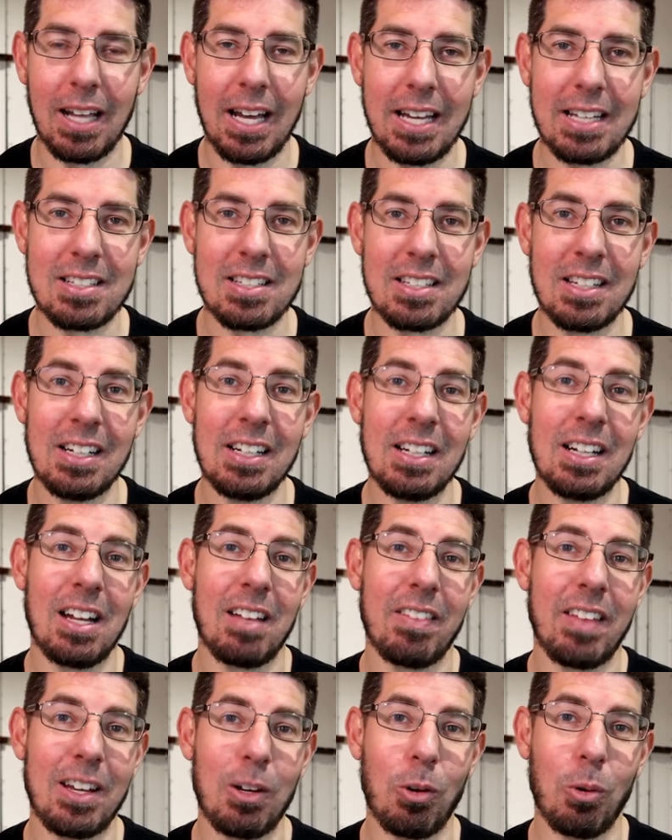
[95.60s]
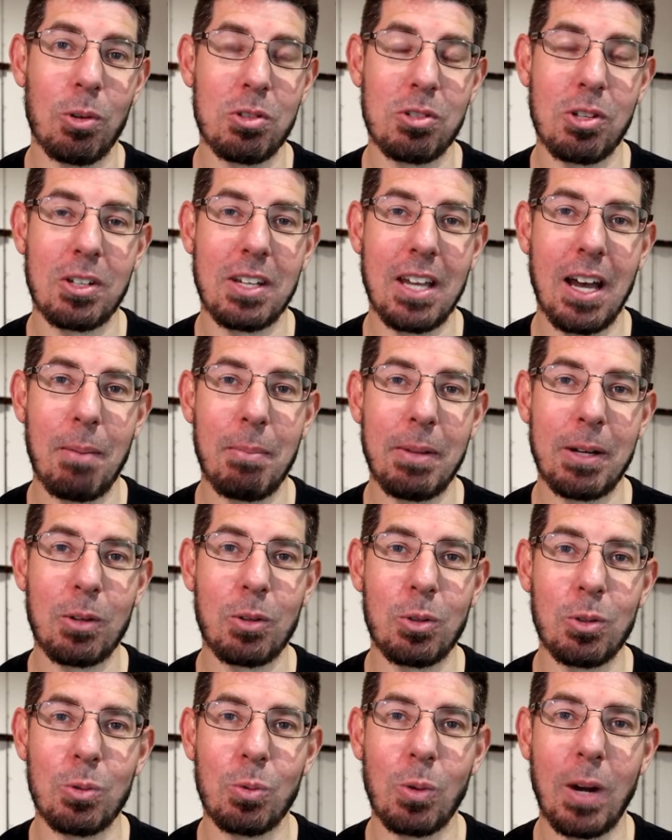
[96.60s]
lakes, and they also come in a
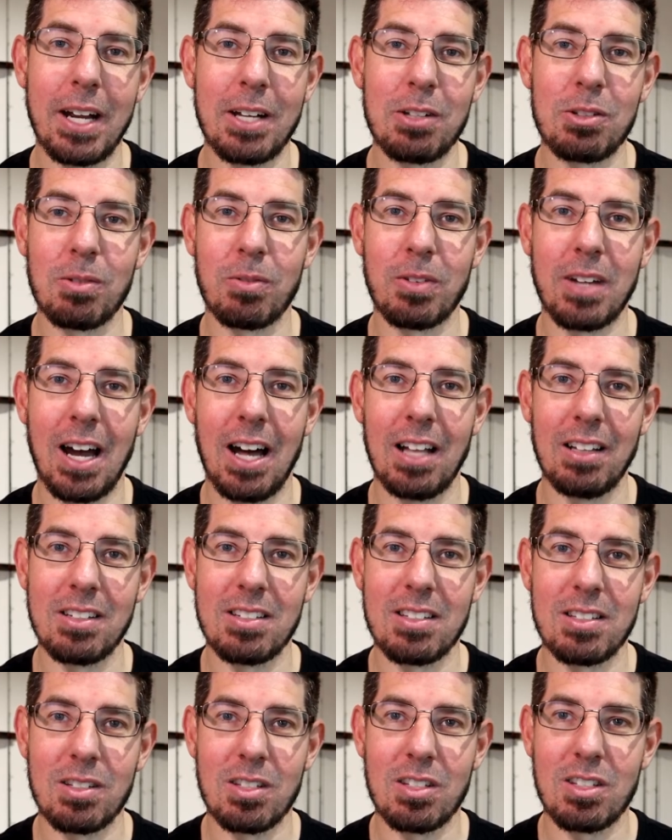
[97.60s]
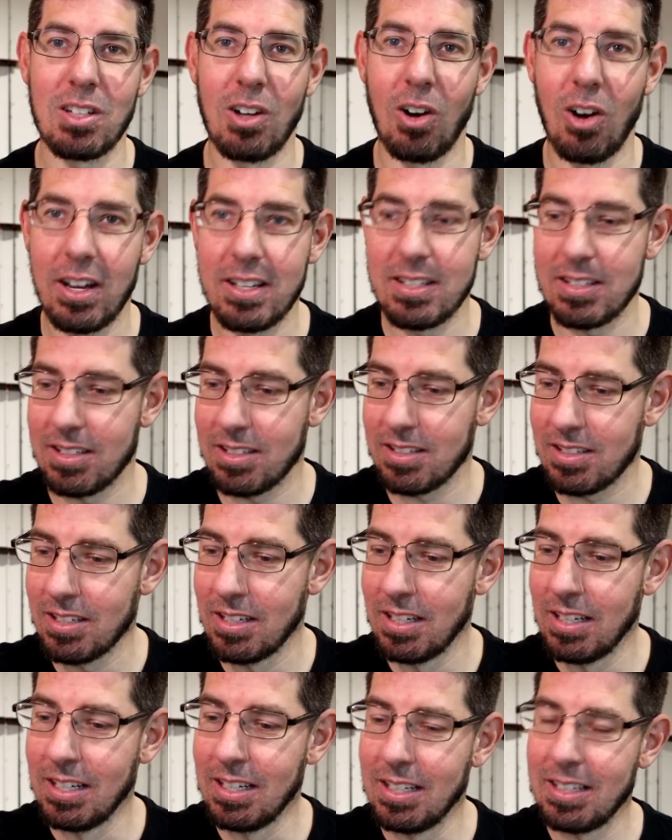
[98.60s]
good range of colours and
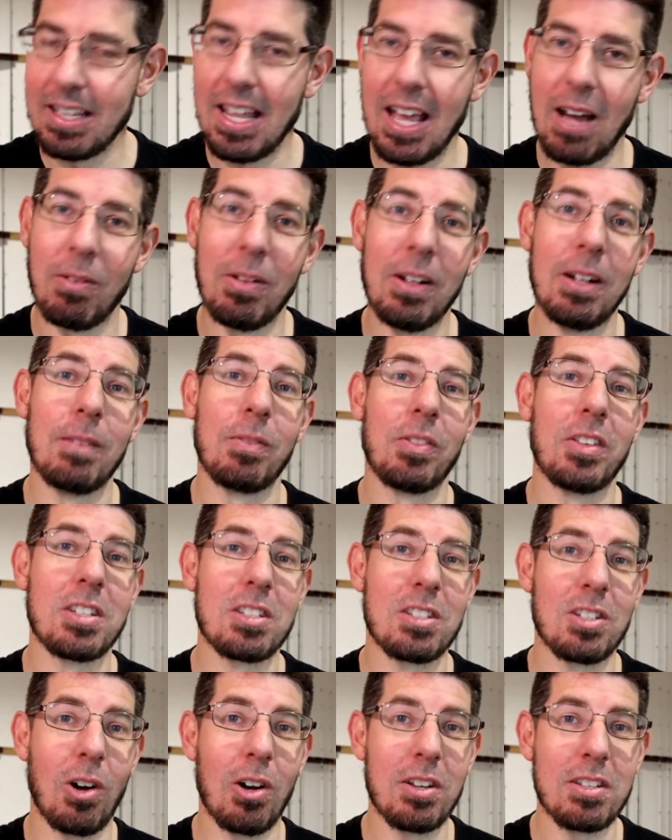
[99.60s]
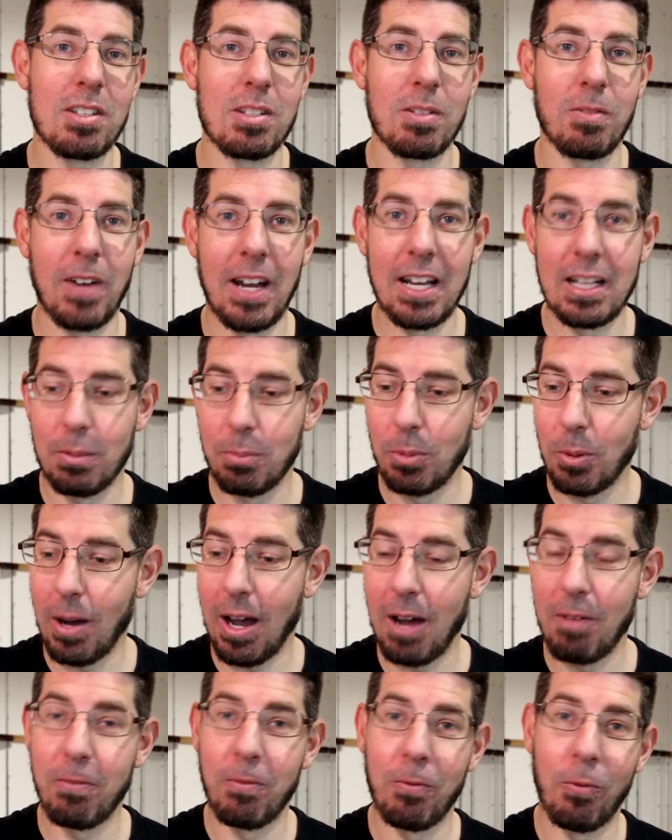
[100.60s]
sizes. Now, the sizes available
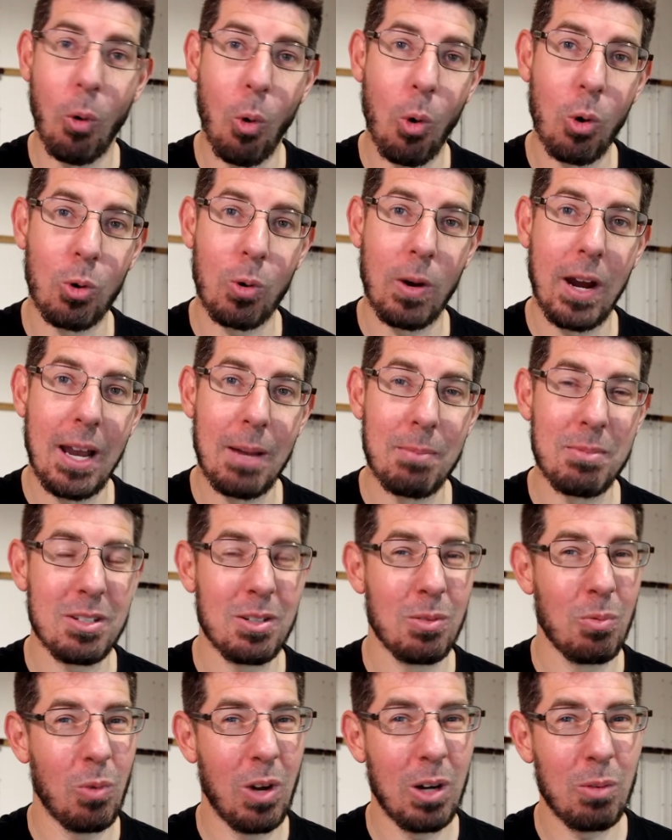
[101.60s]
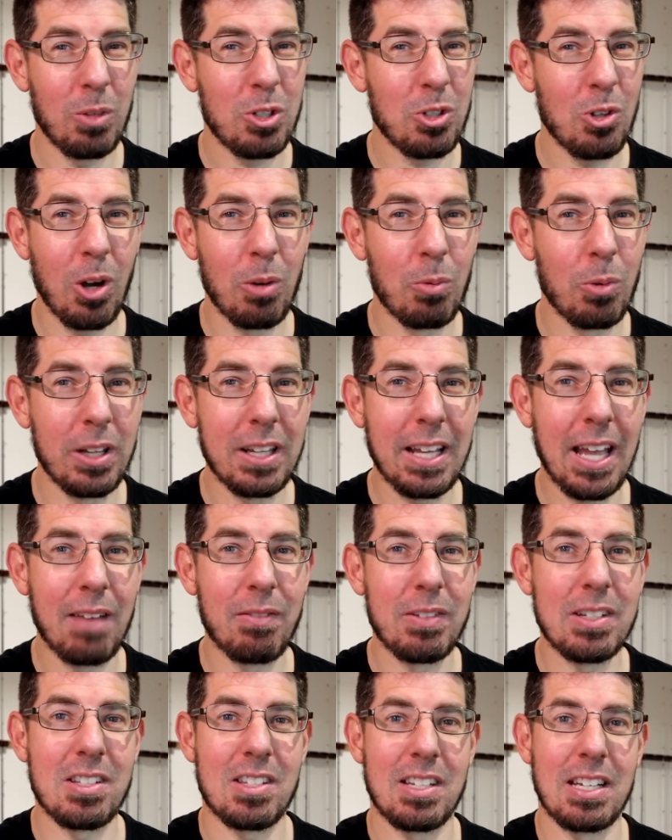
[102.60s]
are 4 grams, one which I really
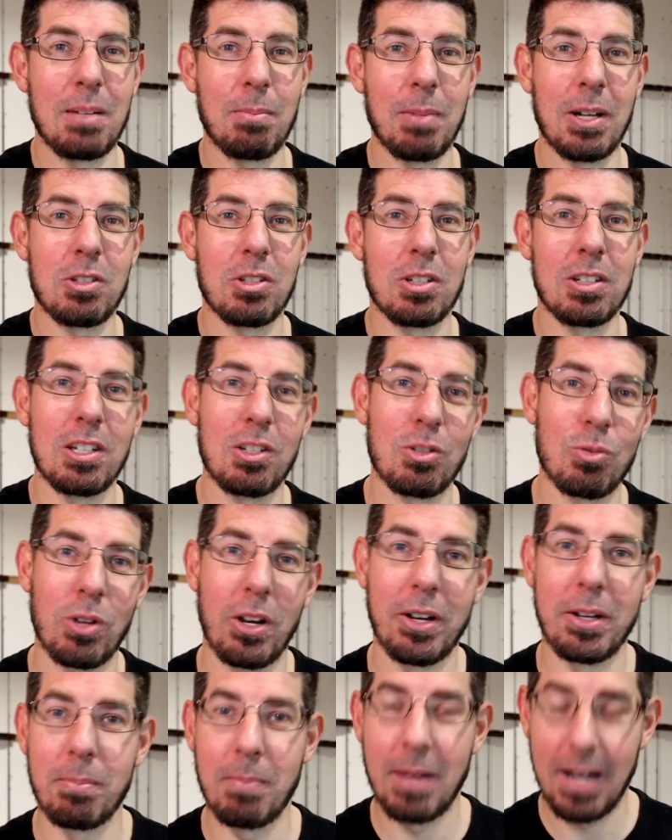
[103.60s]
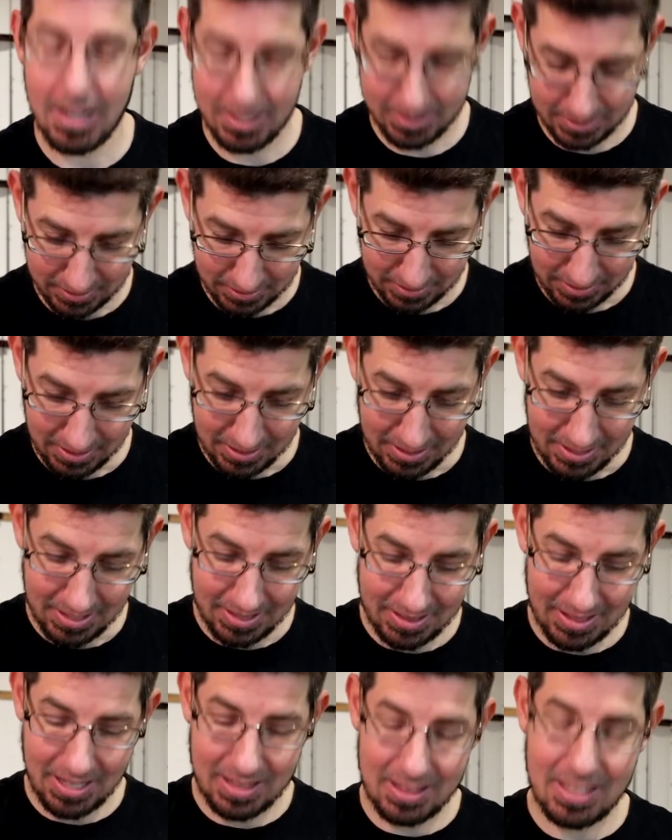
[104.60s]
haven't seen much in the Australian market.
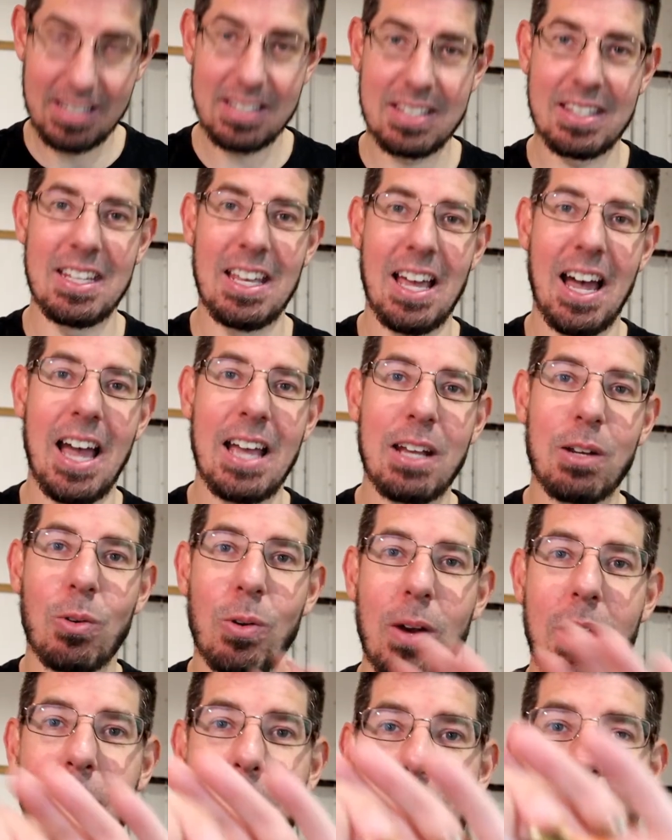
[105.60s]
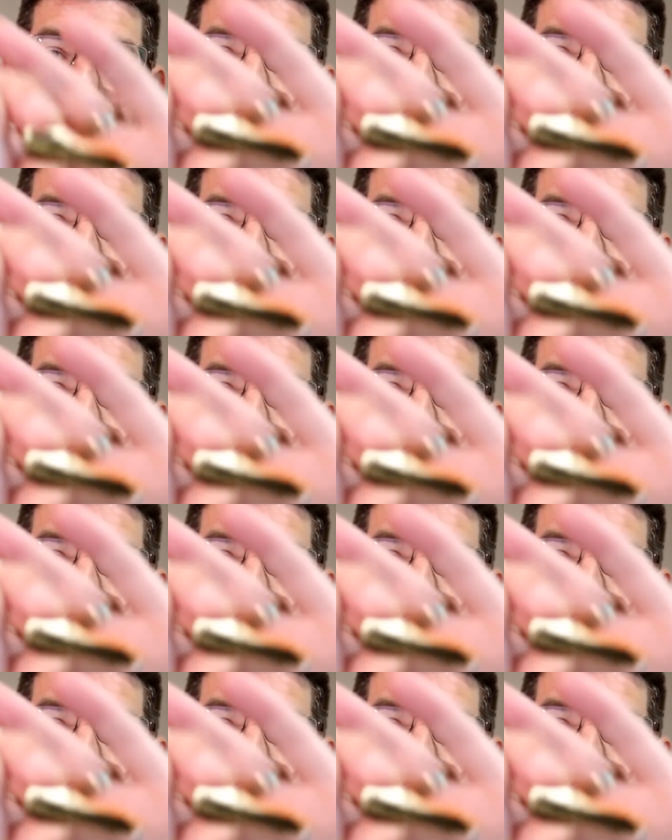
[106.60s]
Then there's the 8 gram